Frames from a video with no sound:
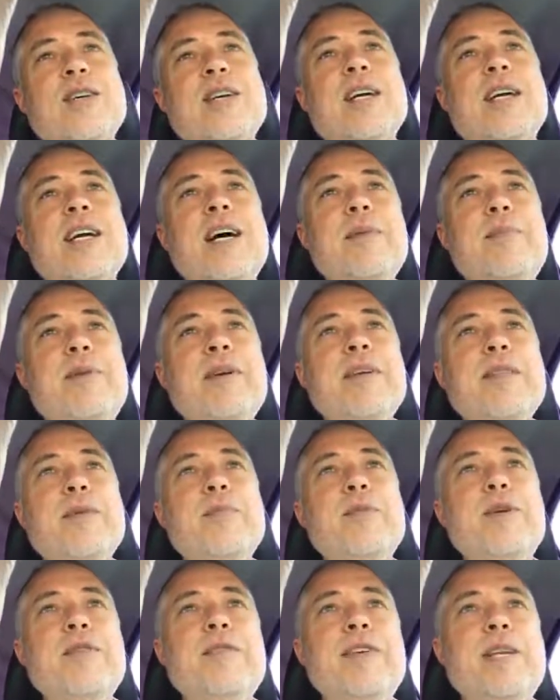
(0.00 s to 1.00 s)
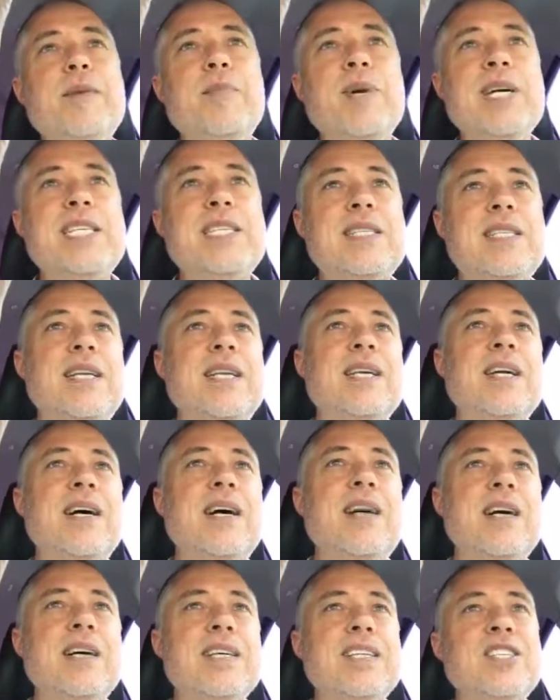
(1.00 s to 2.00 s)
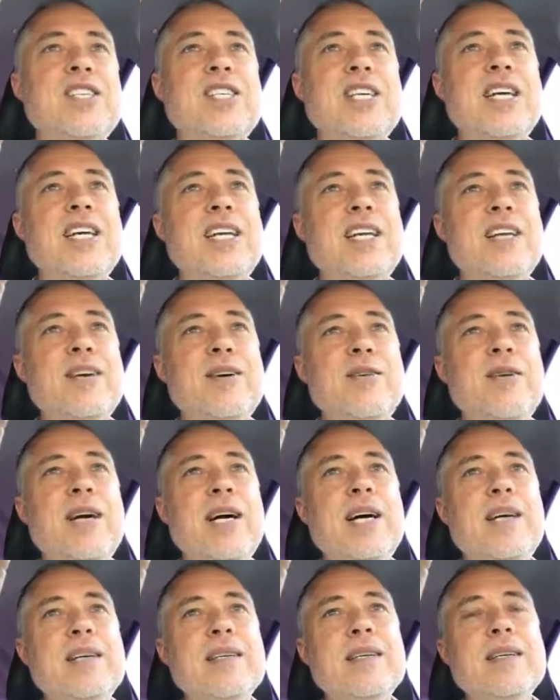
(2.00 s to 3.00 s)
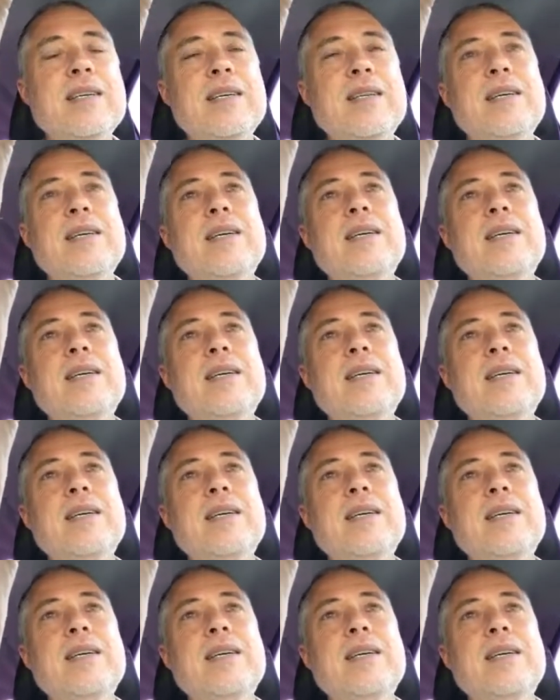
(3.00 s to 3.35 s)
took a copy of the movie to my synagogue and shared it around.